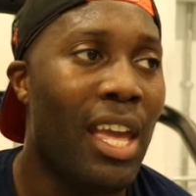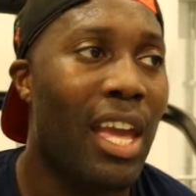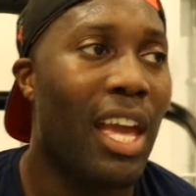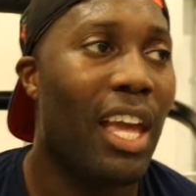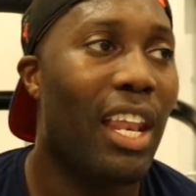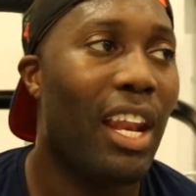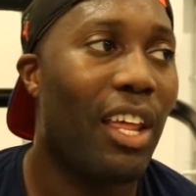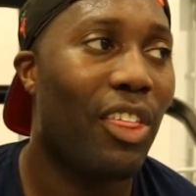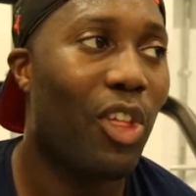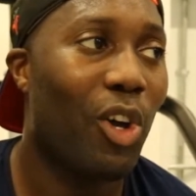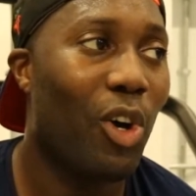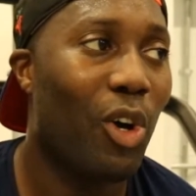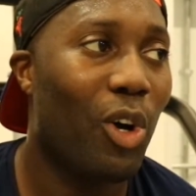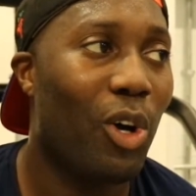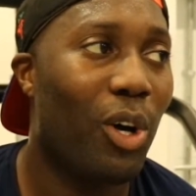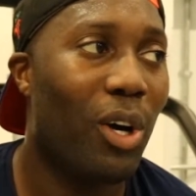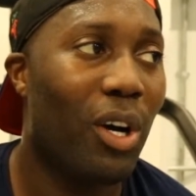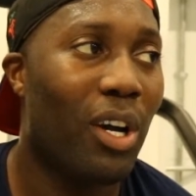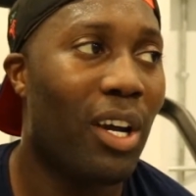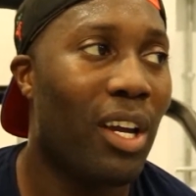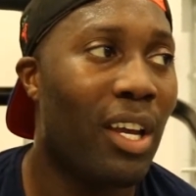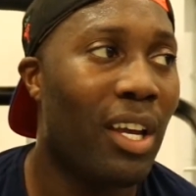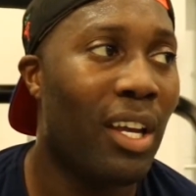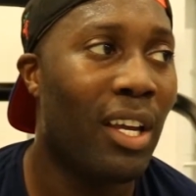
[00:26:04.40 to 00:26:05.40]
and I thought
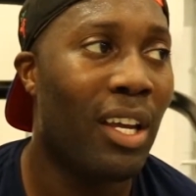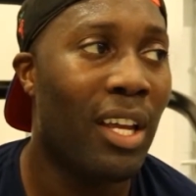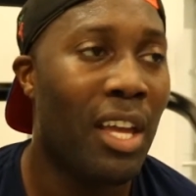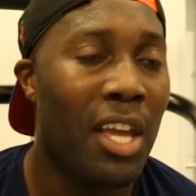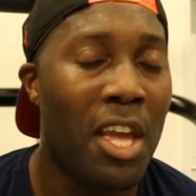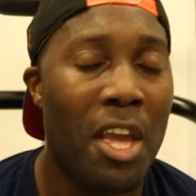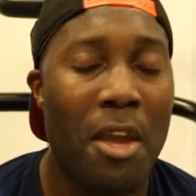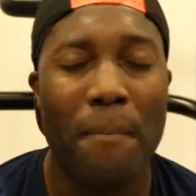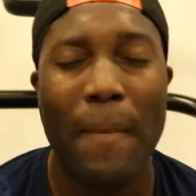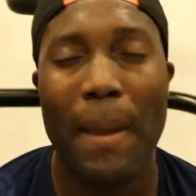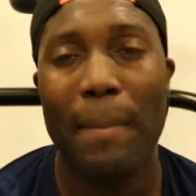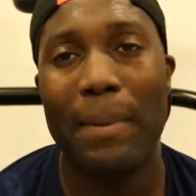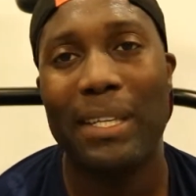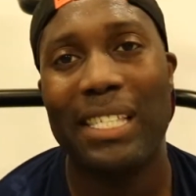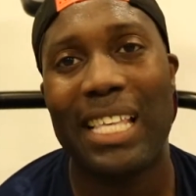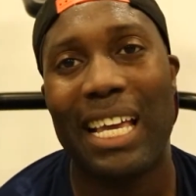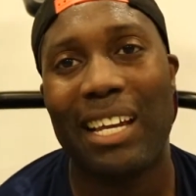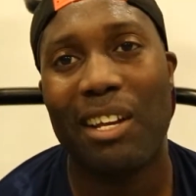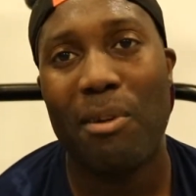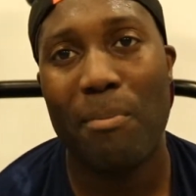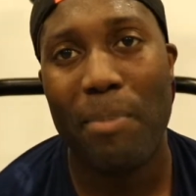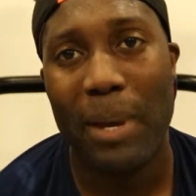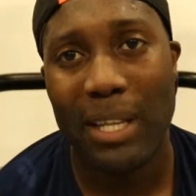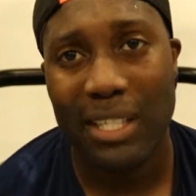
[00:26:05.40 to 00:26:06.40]
maybe it's
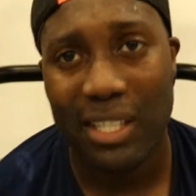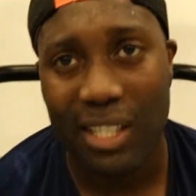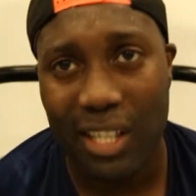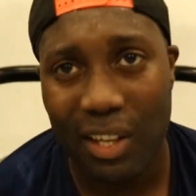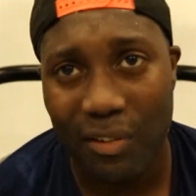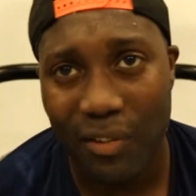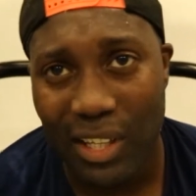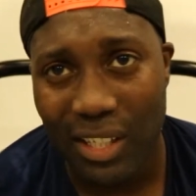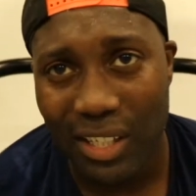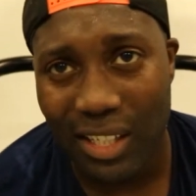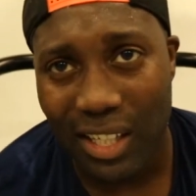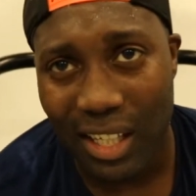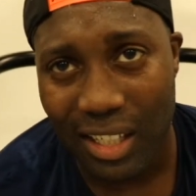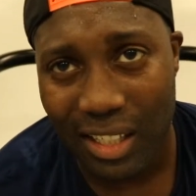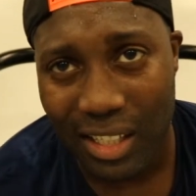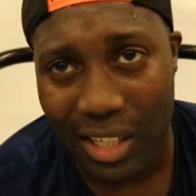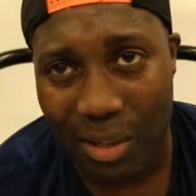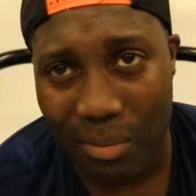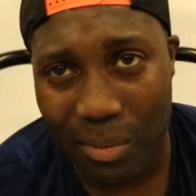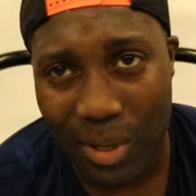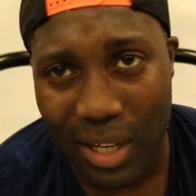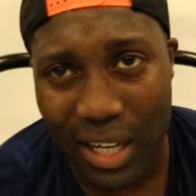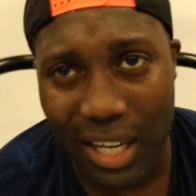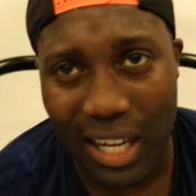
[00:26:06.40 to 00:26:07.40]
that competitive instinct
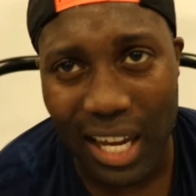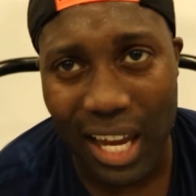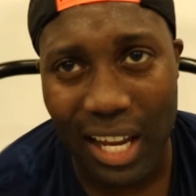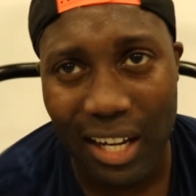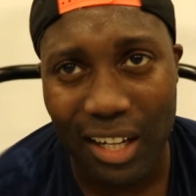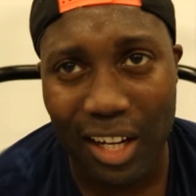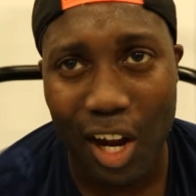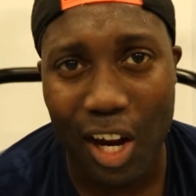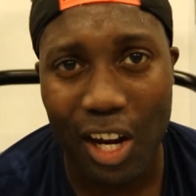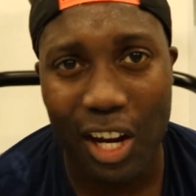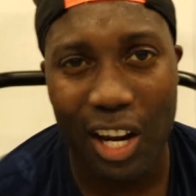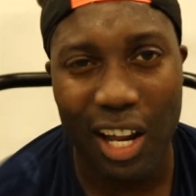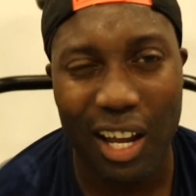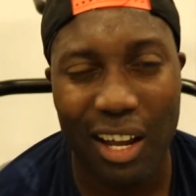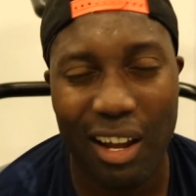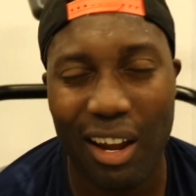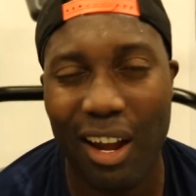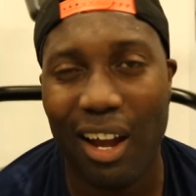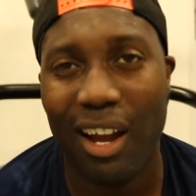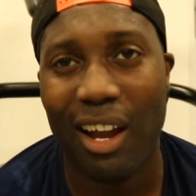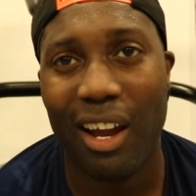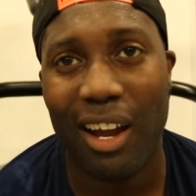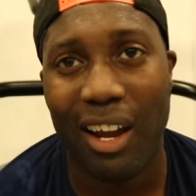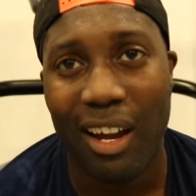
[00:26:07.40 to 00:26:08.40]
in me again, kind of
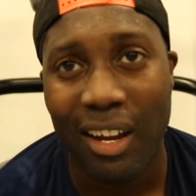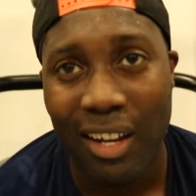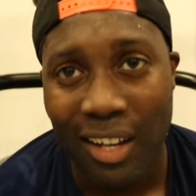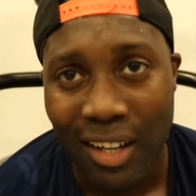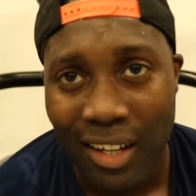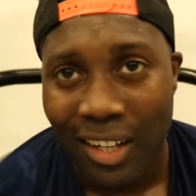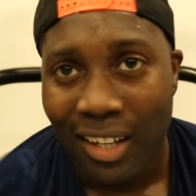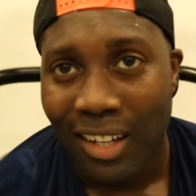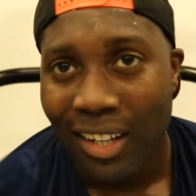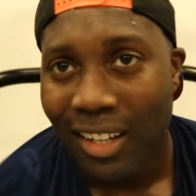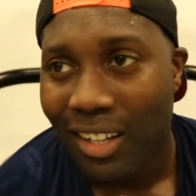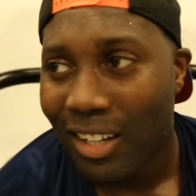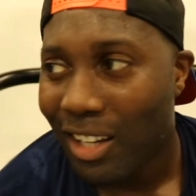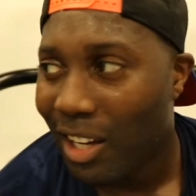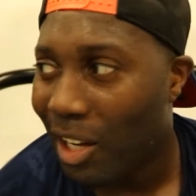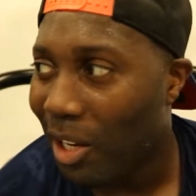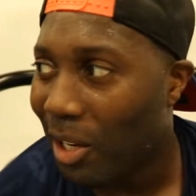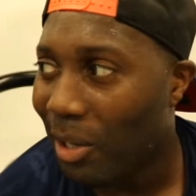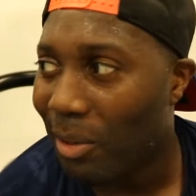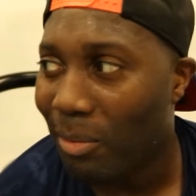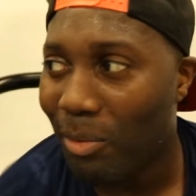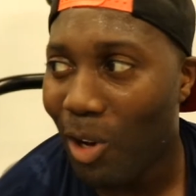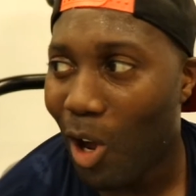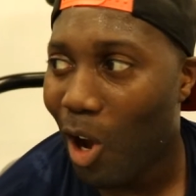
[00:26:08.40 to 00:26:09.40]
like,
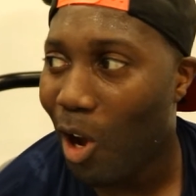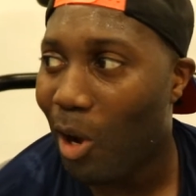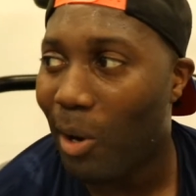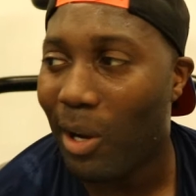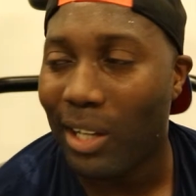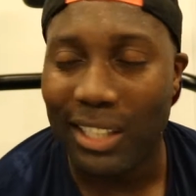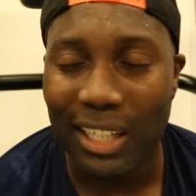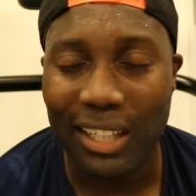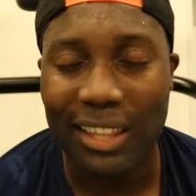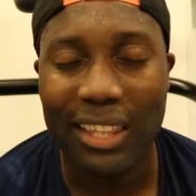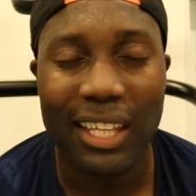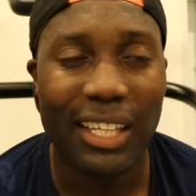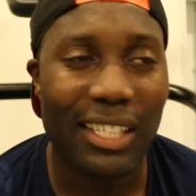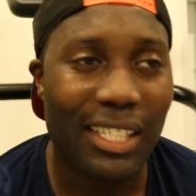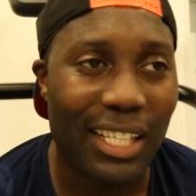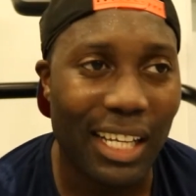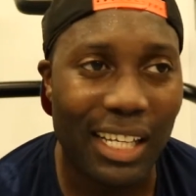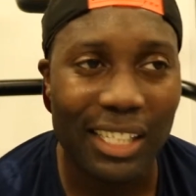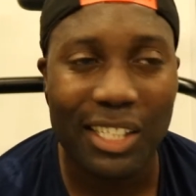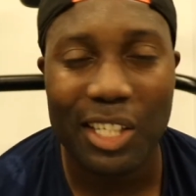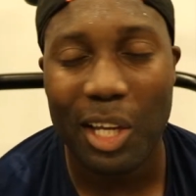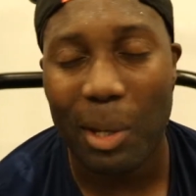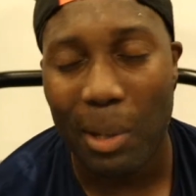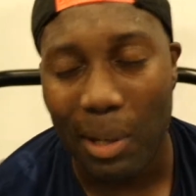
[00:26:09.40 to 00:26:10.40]
oh no, I did this
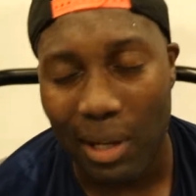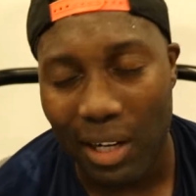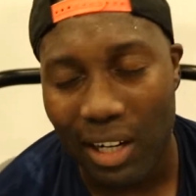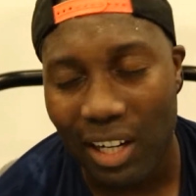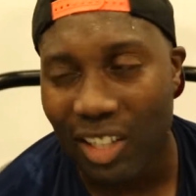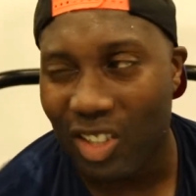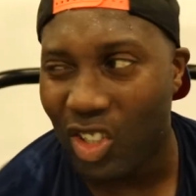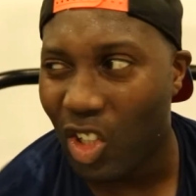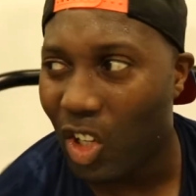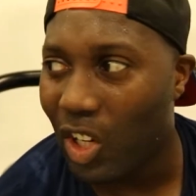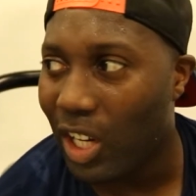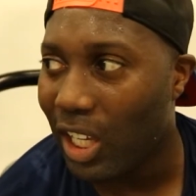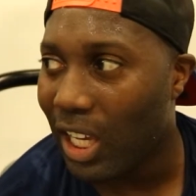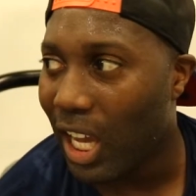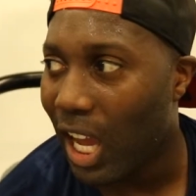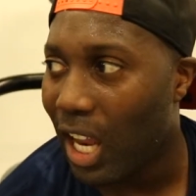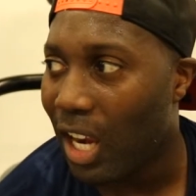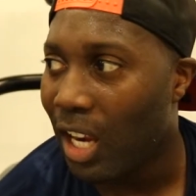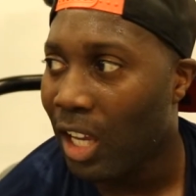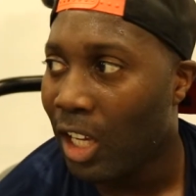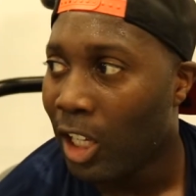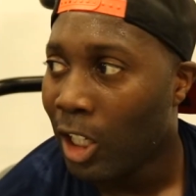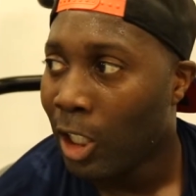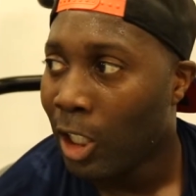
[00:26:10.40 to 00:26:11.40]
last time, I'm gonna do it again.